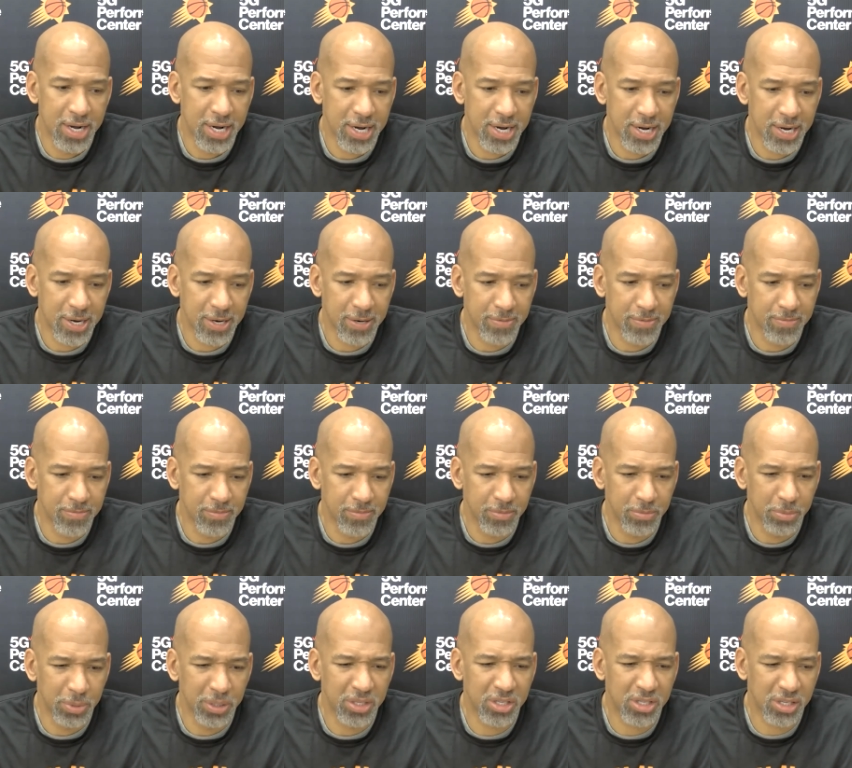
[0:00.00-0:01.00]
Um,
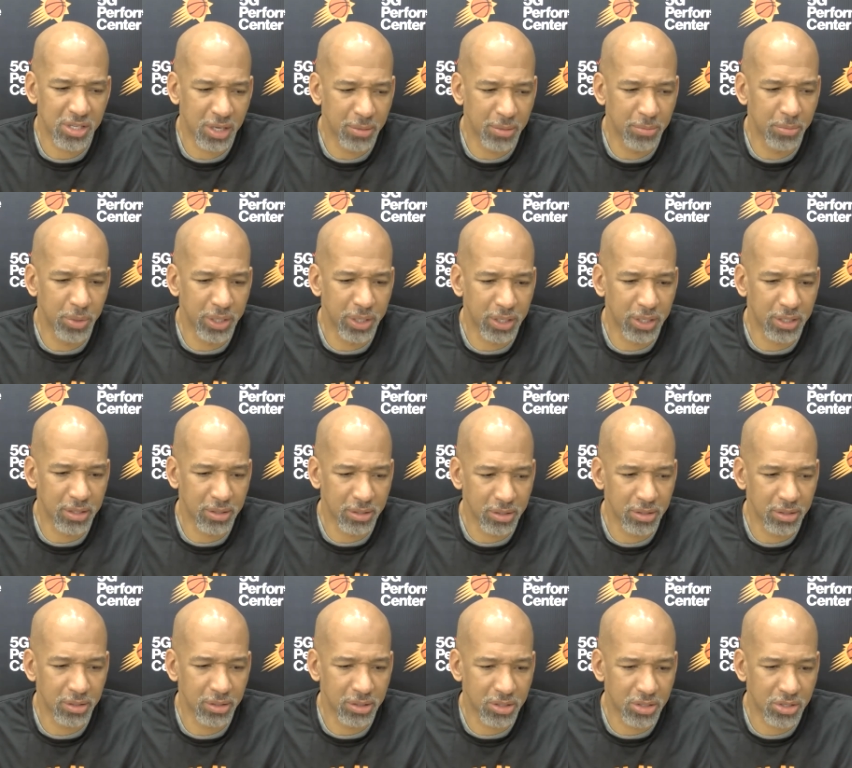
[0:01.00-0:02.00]
but some we
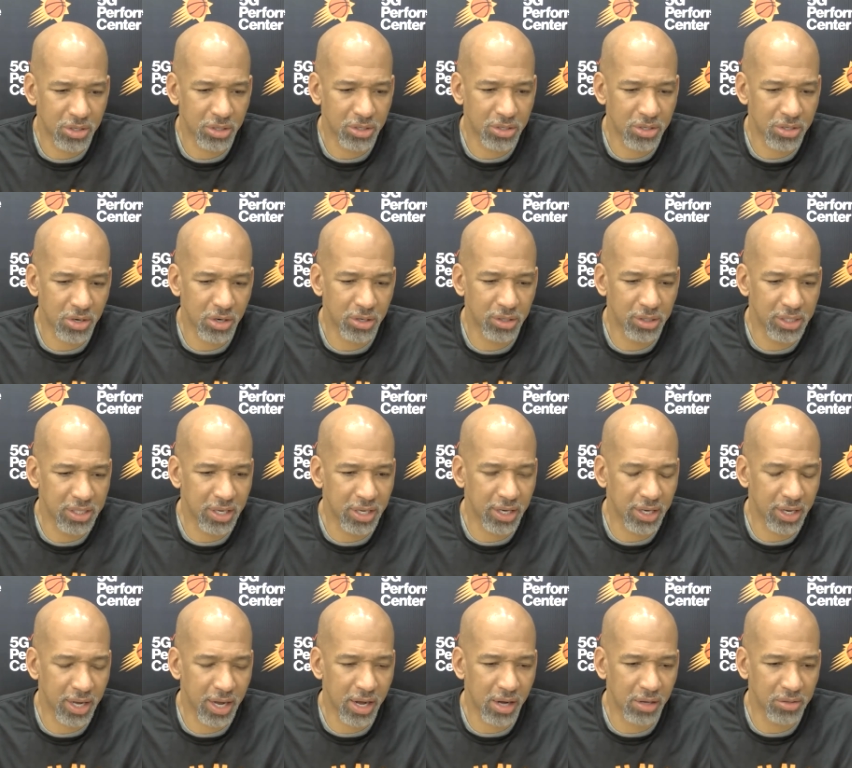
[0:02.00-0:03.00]
can certainly
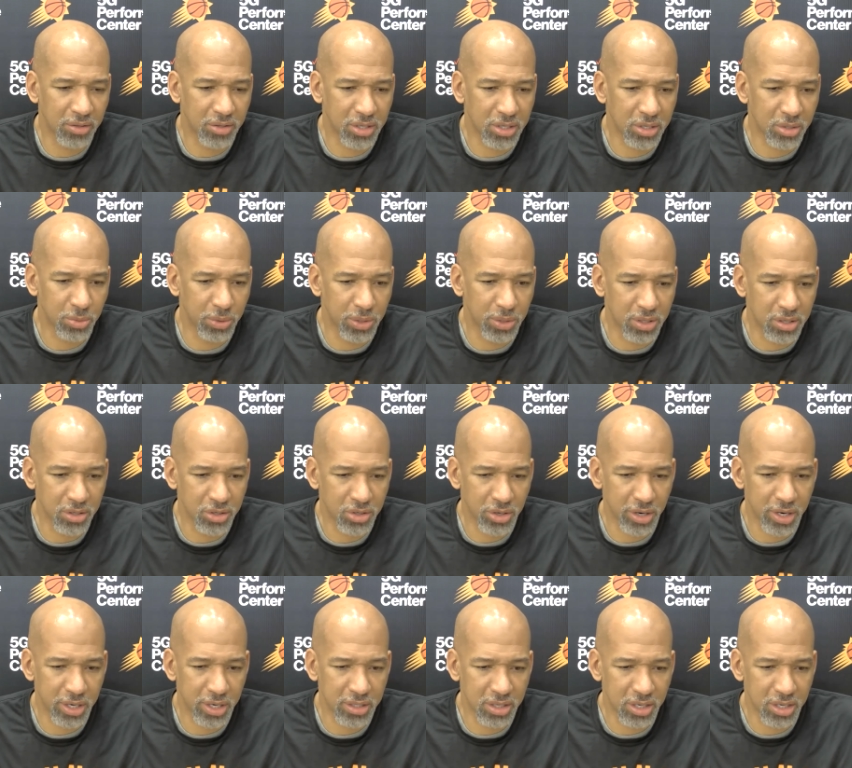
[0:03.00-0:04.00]
take out just with
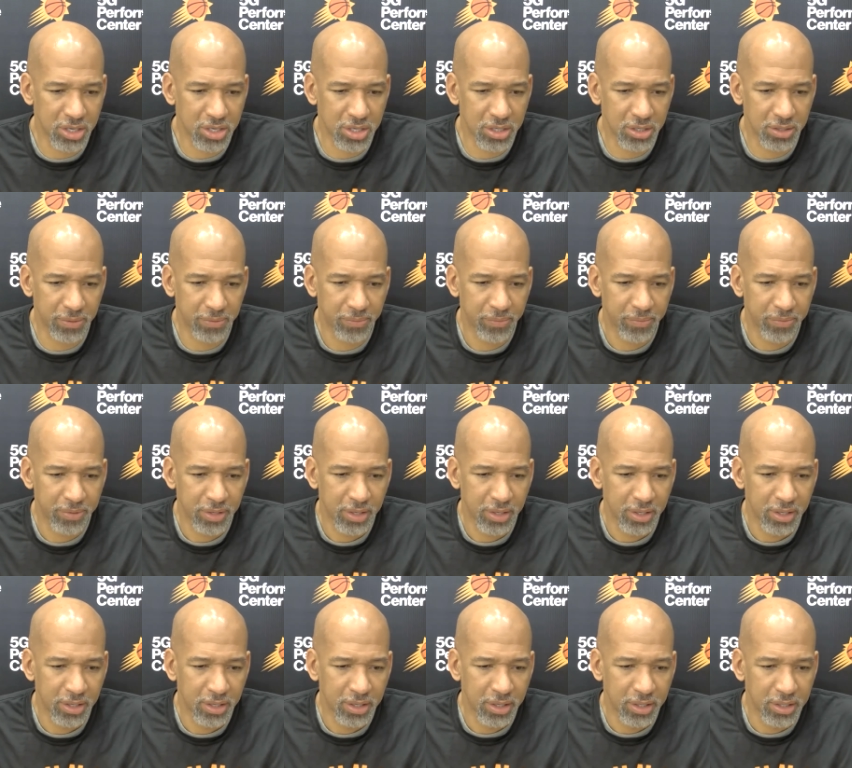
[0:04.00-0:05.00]
transition
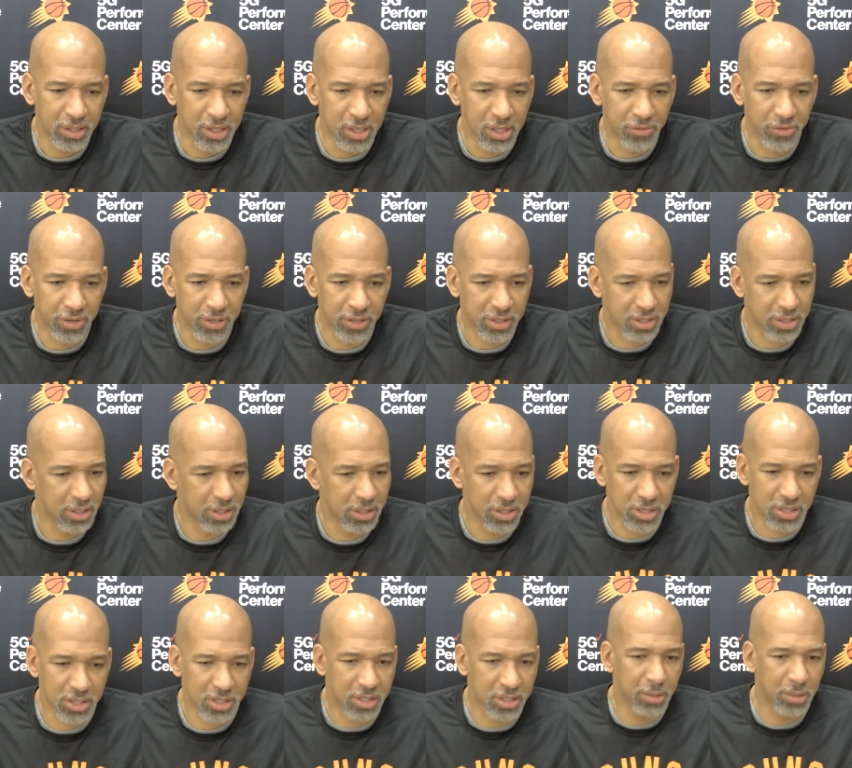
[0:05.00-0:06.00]
defense and then
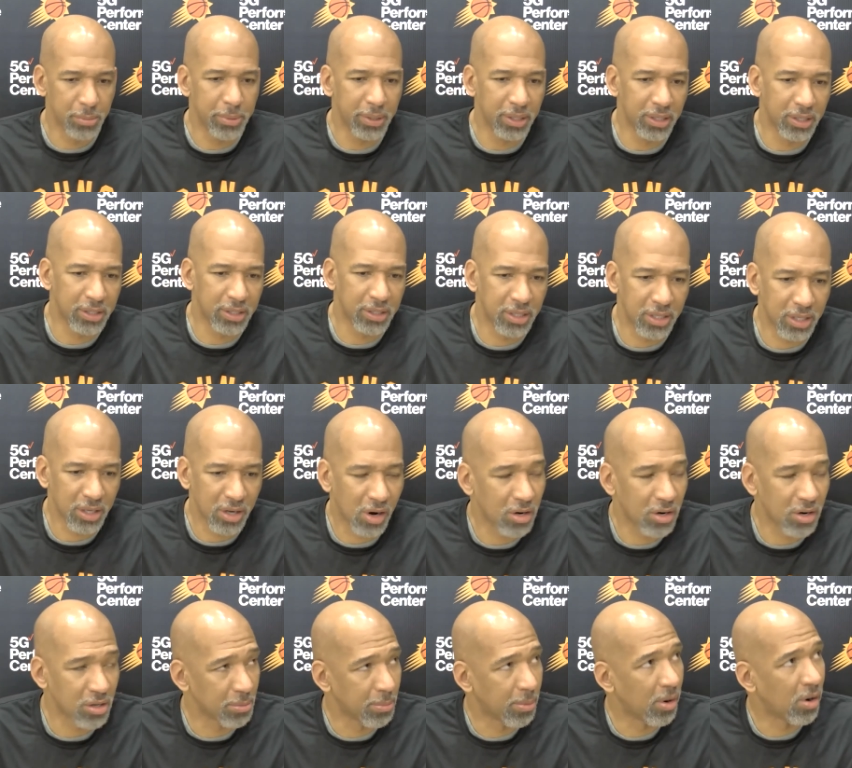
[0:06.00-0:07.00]
just the ability to
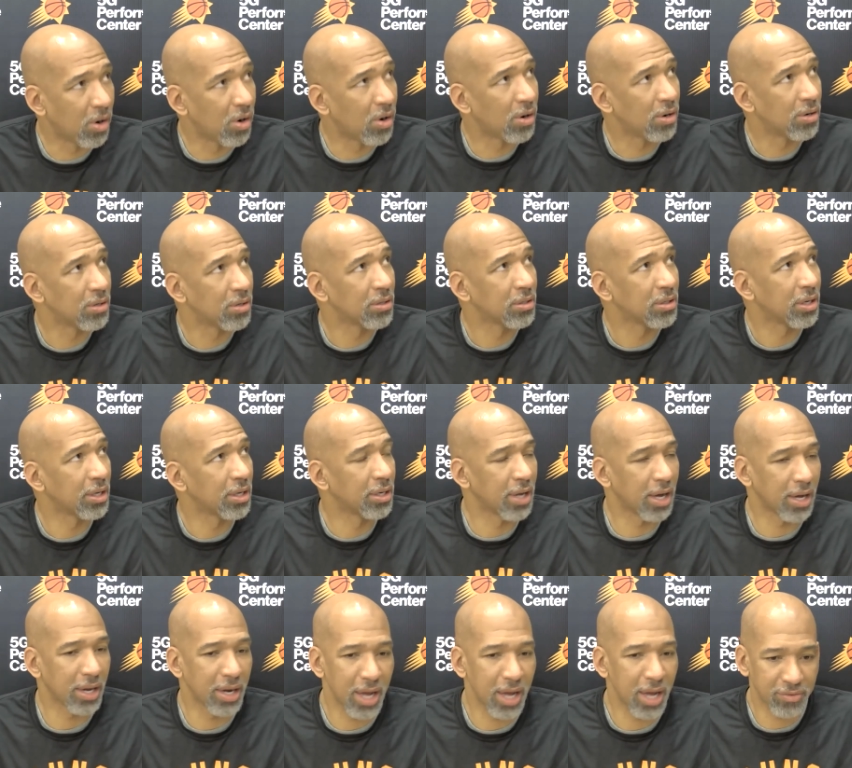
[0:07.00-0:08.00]
guard the ball and
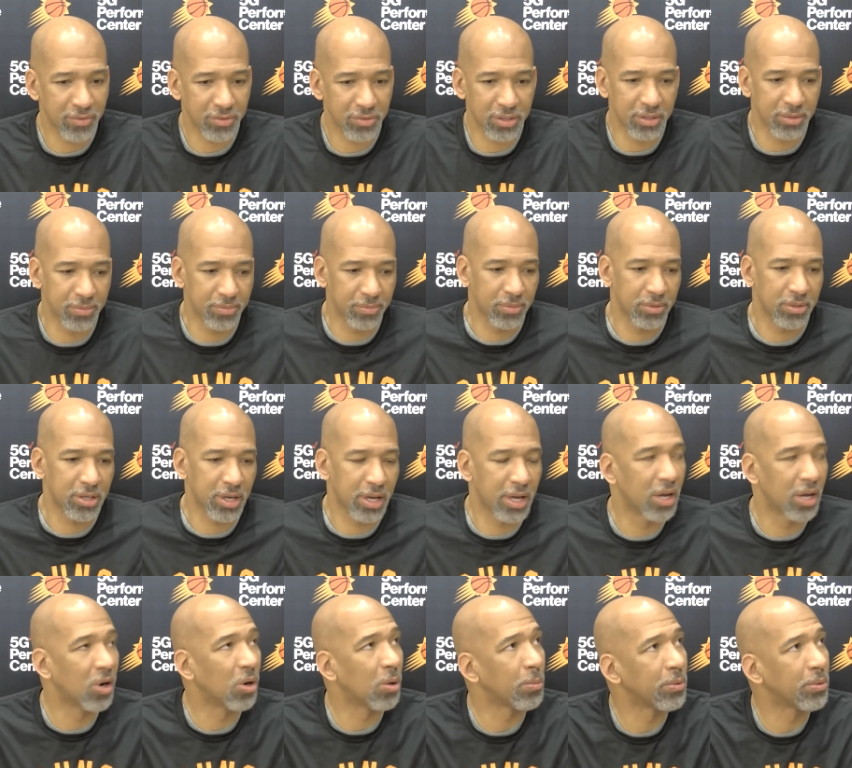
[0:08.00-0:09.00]
not have to to
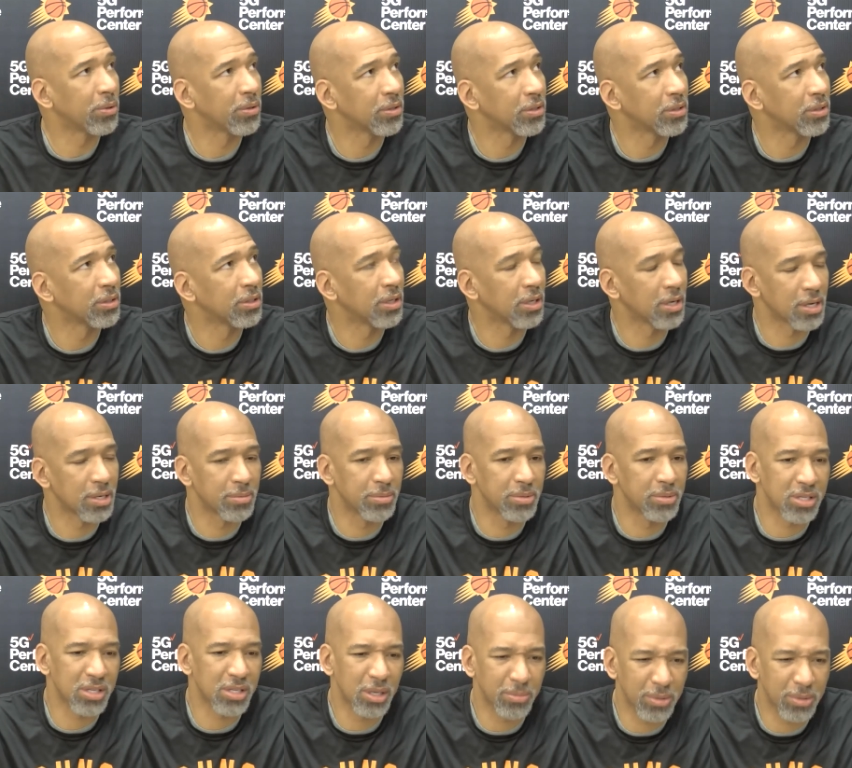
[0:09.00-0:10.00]
help um,
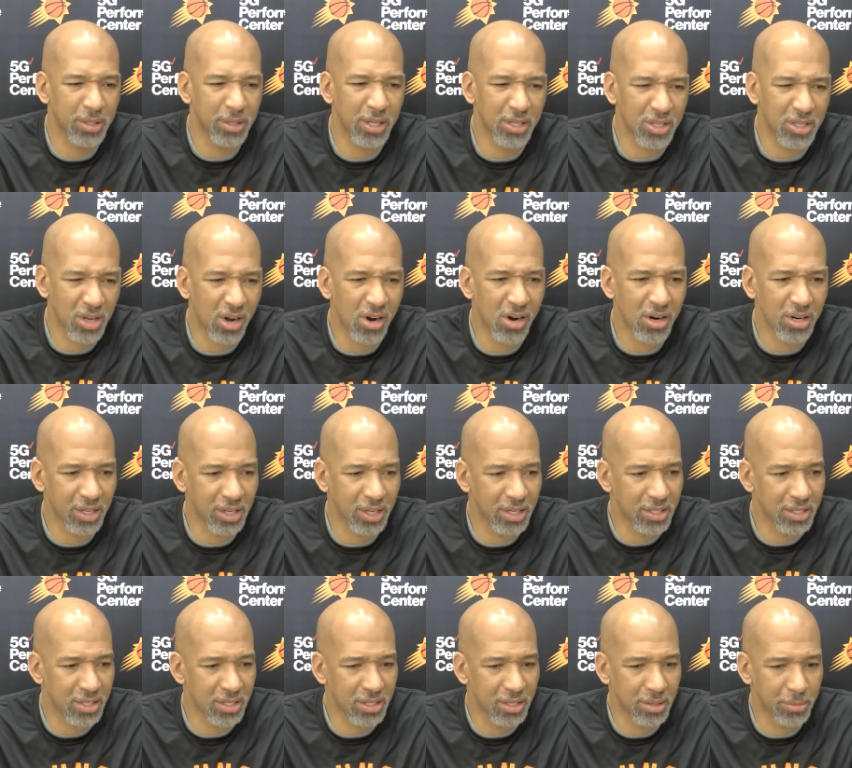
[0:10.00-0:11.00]
is something that's hard
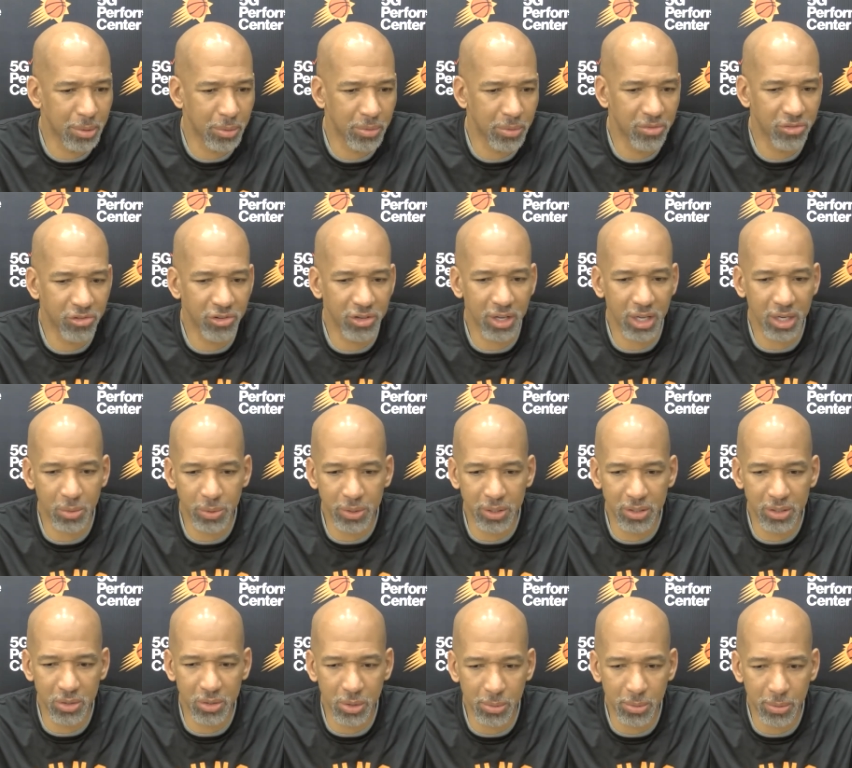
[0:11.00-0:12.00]
against them. But we feel like we
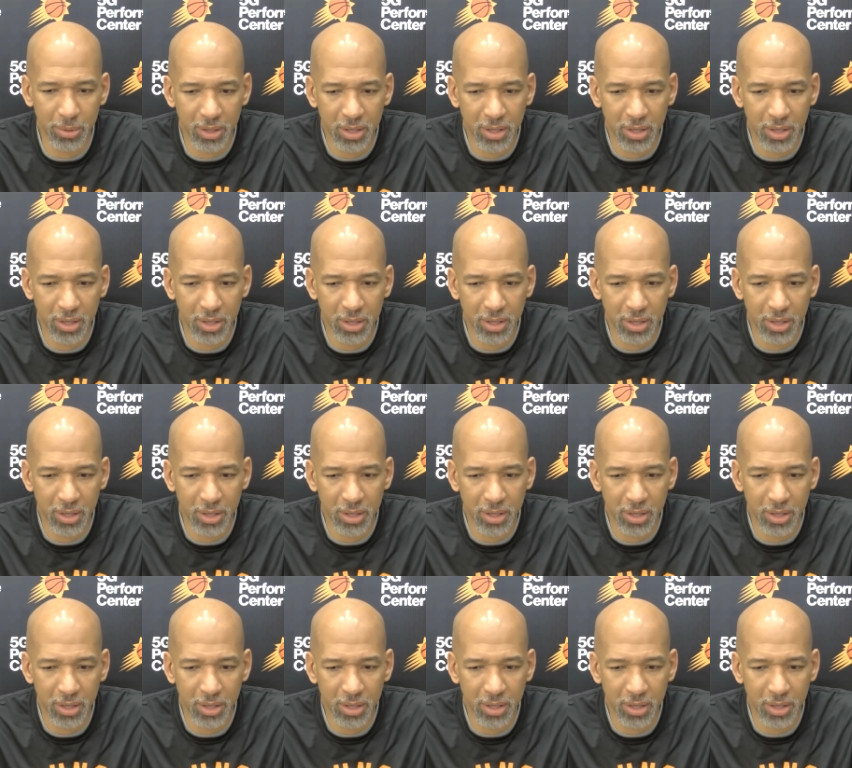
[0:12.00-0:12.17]
can do